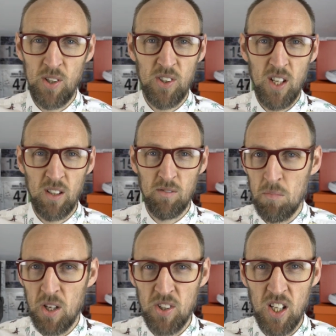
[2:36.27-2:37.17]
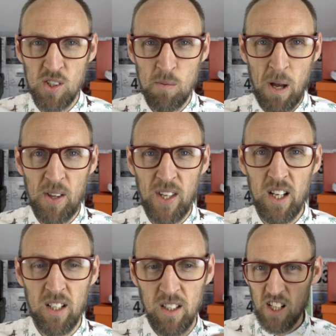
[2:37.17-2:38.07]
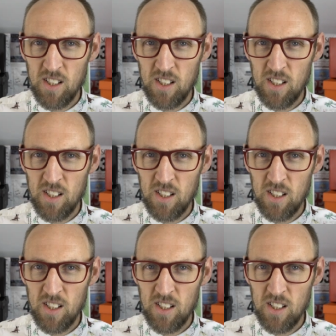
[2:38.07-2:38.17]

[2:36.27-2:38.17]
I think. I think it's about that.